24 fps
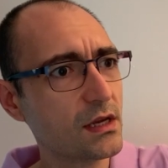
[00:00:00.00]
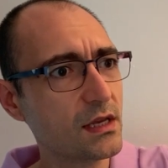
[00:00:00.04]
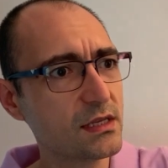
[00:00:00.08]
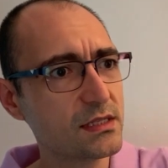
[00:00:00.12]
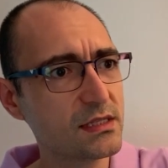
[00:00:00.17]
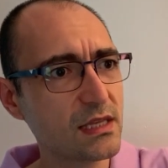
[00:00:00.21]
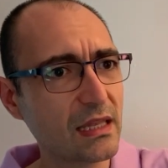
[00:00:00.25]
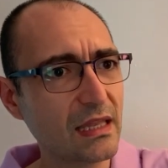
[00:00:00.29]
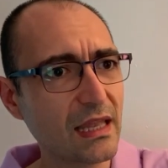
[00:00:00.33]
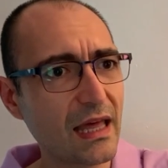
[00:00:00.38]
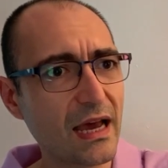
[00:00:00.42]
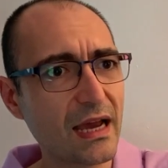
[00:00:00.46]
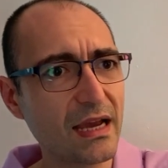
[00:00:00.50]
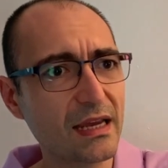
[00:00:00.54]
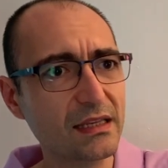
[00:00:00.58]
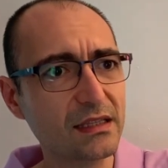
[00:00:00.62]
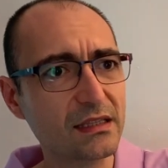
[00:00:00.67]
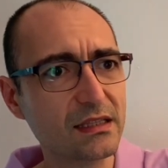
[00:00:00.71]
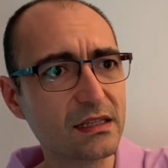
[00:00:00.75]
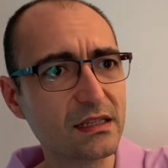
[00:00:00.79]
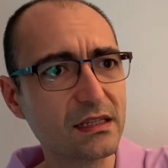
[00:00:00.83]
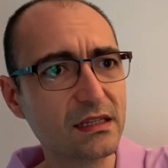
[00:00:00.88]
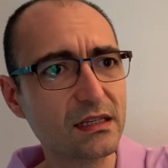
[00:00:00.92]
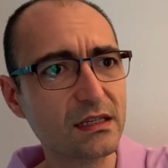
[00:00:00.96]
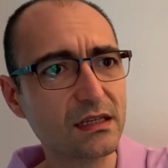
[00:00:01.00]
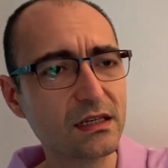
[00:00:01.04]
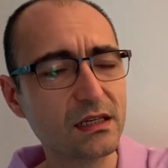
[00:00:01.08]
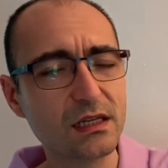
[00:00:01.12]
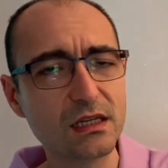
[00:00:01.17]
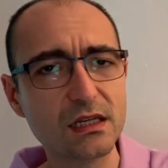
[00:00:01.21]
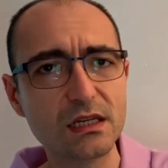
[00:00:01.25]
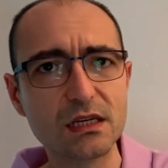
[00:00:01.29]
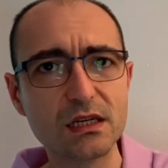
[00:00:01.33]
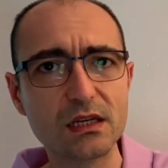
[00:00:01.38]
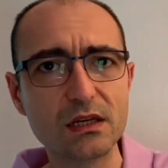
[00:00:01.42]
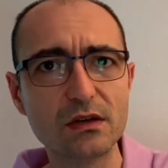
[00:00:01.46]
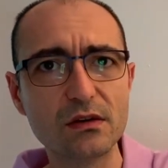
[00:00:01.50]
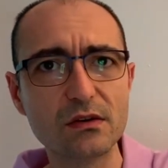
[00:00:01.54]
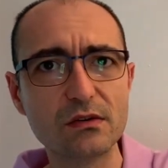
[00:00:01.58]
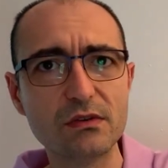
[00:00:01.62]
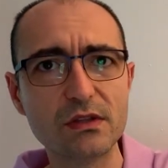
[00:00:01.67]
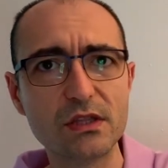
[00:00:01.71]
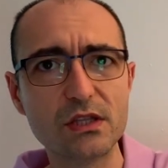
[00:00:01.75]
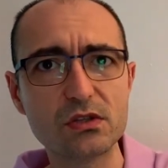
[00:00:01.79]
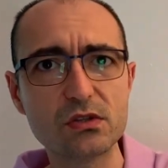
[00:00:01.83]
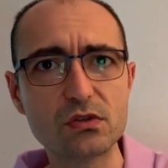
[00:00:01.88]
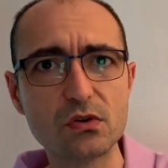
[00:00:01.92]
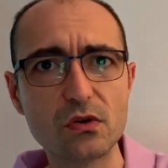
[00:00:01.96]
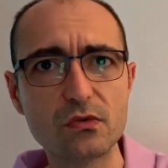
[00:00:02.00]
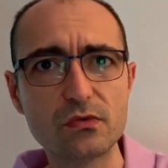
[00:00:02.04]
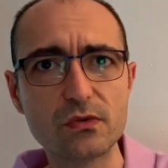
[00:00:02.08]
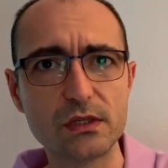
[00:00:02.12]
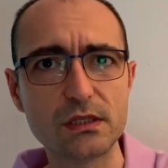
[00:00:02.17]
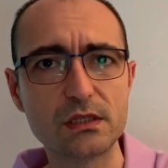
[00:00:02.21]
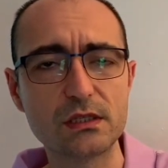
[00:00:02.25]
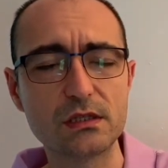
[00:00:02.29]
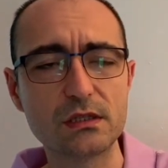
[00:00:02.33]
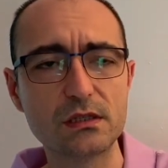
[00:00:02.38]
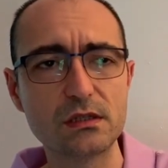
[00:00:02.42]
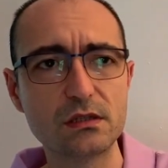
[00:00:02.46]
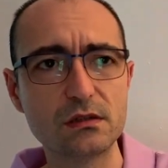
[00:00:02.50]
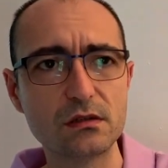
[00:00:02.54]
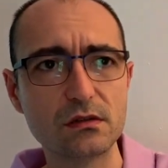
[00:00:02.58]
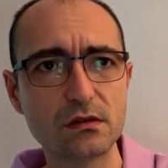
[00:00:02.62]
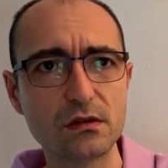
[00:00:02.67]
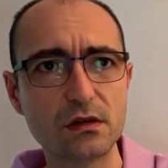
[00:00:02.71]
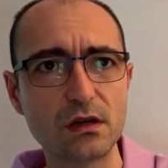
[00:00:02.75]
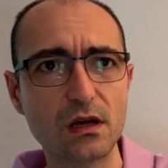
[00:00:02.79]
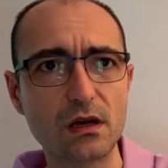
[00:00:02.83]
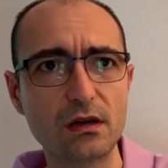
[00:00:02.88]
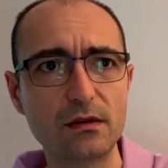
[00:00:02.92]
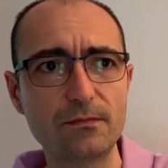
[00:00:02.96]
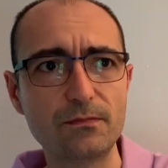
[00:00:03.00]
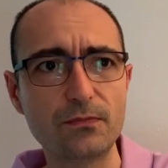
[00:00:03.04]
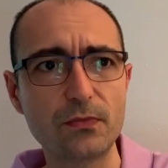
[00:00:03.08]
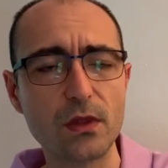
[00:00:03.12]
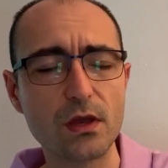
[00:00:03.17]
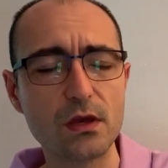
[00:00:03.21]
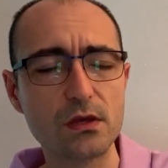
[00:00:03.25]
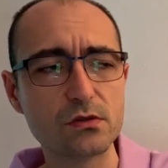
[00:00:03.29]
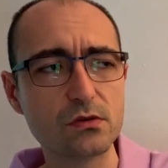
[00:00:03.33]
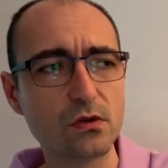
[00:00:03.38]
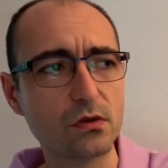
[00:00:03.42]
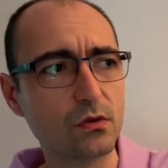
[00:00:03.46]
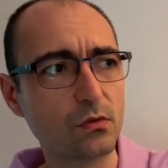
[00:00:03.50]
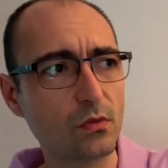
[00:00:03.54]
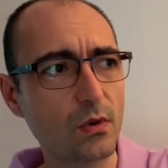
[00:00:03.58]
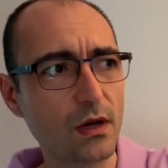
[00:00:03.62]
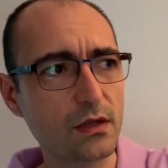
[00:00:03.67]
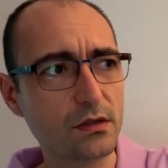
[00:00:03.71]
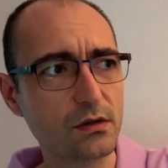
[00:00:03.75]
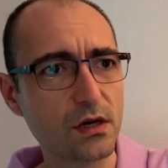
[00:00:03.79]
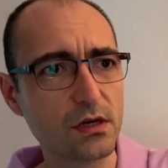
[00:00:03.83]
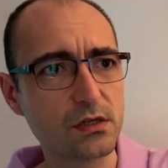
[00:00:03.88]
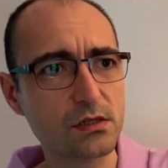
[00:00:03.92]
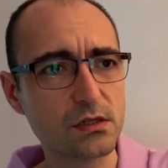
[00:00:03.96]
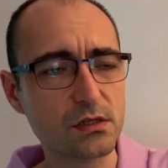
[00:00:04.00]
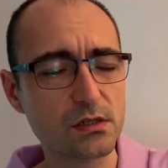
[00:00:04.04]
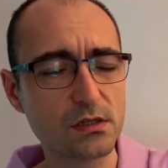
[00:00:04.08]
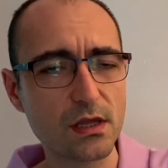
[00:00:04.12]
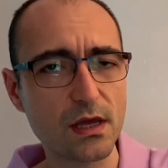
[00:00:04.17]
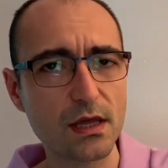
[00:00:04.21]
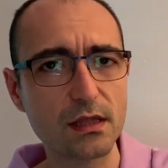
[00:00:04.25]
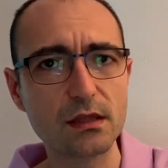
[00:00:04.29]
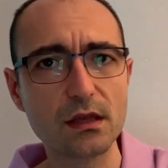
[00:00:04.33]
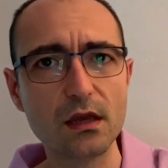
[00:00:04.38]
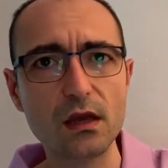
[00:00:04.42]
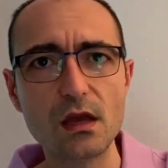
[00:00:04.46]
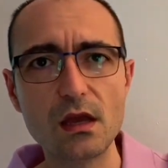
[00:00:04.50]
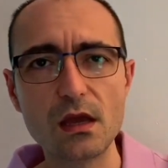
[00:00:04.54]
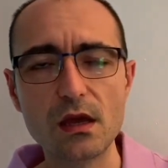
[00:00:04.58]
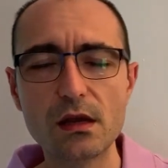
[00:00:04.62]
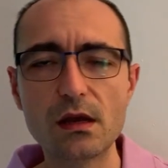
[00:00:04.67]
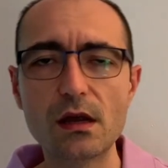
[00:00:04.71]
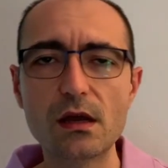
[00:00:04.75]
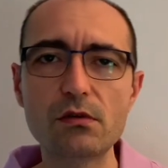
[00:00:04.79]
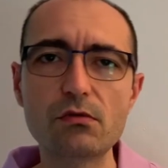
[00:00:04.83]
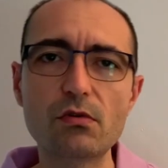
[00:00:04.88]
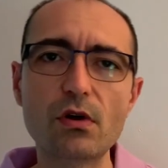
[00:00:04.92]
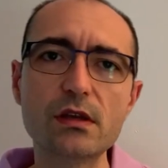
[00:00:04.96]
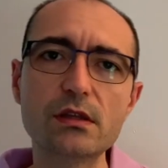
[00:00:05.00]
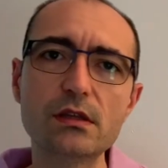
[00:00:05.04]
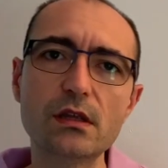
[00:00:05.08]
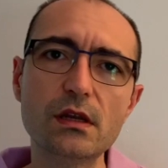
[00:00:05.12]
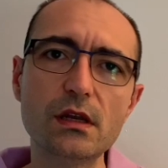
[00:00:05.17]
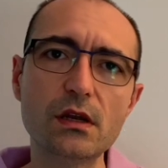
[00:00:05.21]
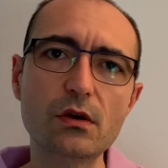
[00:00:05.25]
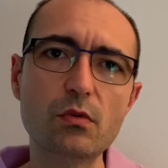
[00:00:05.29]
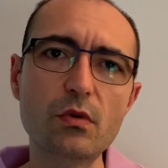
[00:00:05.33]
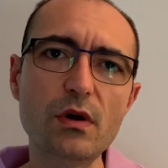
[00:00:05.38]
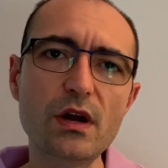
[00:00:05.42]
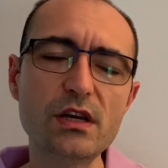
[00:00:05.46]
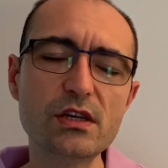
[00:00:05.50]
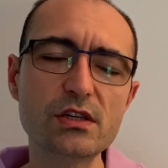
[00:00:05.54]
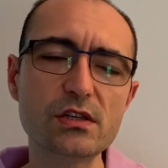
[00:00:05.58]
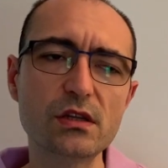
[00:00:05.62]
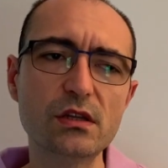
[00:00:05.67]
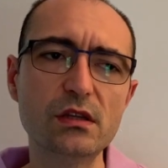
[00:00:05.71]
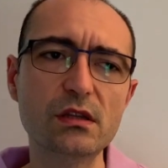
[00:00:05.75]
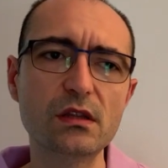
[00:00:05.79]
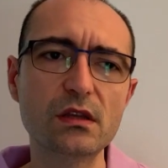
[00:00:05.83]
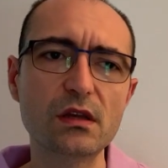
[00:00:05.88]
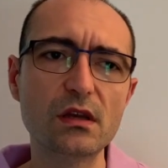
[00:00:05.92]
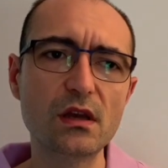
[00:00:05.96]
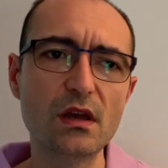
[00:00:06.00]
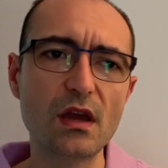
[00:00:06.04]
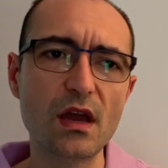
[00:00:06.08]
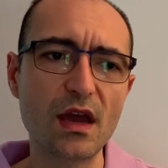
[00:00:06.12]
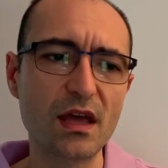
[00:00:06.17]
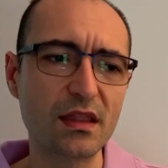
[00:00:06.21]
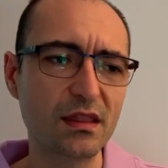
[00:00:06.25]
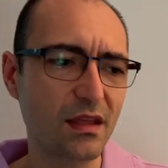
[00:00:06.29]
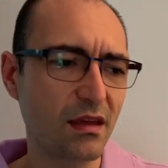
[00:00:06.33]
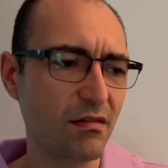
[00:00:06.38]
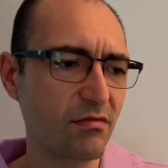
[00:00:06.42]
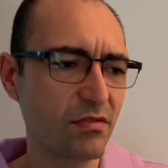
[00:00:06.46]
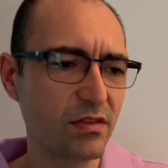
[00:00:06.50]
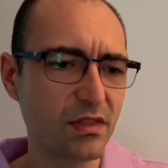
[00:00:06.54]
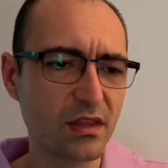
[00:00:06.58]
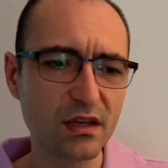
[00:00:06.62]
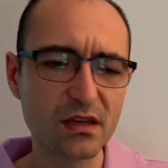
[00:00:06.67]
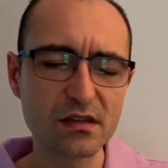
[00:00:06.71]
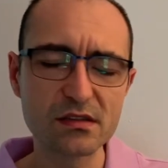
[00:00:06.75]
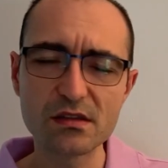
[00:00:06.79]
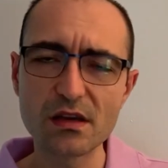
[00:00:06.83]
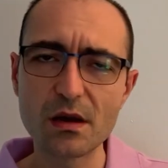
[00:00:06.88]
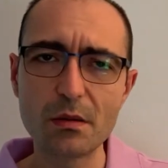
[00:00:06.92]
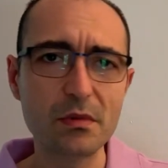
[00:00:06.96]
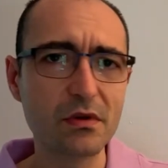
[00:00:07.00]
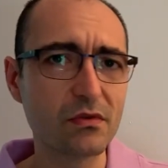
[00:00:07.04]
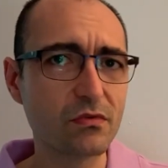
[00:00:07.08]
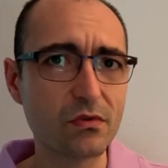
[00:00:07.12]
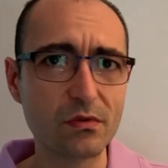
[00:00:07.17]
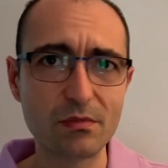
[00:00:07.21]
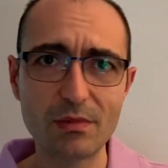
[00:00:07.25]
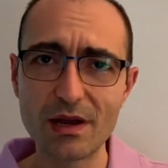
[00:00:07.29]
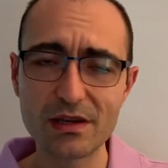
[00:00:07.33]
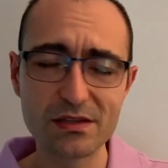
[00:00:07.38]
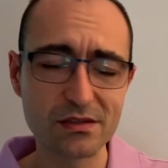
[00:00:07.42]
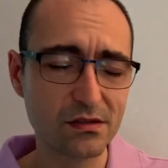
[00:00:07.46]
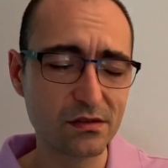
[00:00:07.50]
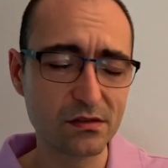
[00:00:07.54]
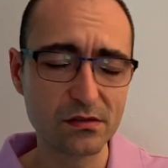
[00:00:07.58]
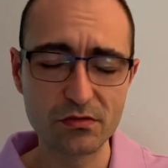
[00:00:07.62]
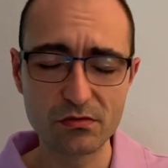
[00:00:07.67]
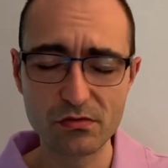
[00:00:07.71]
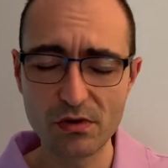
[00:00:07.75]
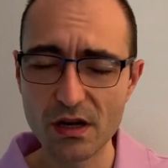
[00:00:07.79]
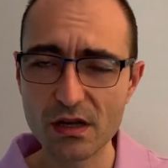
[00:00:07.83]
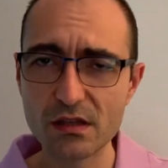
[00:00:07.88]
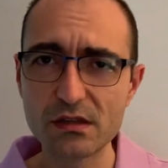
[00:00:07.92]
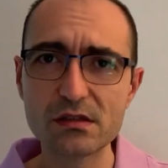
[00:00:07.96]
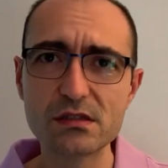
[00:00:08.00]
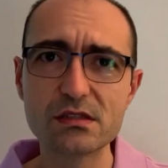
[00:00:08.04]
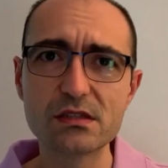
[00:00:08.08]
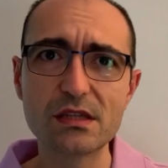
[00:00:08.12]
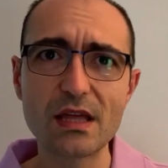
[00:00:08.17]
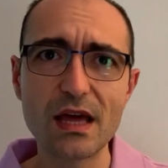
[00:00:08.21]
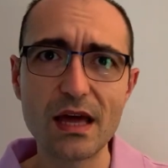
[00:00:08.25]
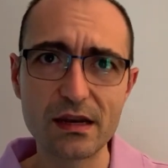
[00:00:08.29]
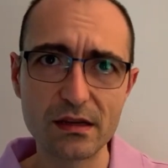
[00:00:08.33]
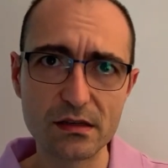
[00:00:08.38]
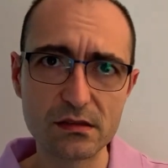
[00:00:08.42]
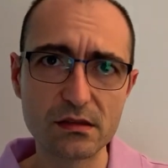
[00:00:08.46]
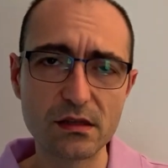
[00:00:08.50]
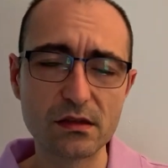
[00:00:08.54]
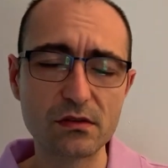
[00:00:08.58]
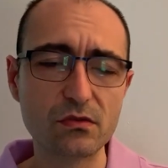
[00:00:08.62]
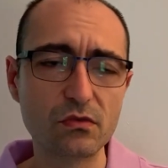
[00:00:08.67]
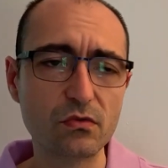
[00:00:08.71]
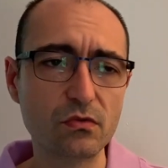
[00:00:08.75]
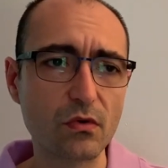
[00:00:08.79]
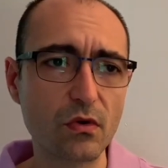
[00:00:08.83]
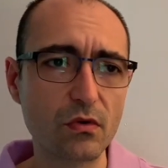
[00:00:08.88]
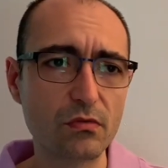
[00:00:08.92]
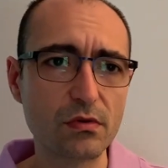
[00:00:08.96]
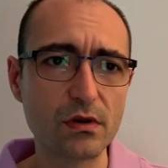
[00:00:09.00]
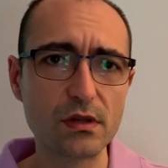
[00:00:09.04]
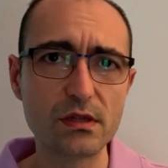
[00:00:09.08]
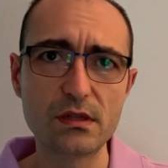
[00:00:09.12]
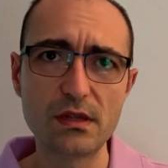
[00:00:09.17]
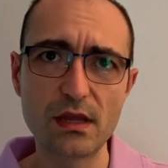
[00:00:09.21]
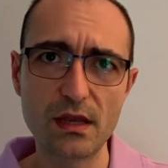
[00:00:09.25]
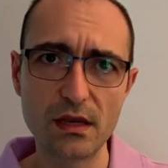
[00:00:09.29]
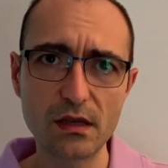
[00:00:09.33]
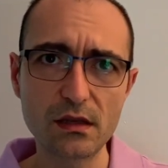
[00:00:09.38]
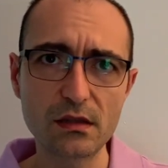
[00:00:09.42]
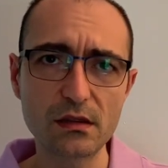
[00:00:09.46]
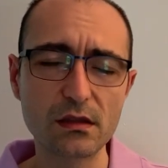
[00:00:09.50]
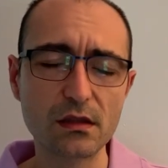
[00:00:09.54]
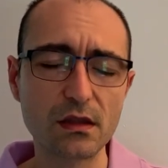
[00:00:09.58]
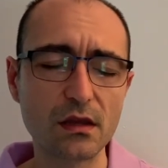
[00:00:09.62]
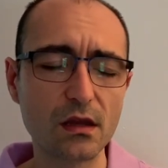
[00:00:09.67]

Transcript: is aligned with the surface, okay? So the y direction is that. And I write an equation, and everything is coming from Maxwell's regular statics that you've already taken.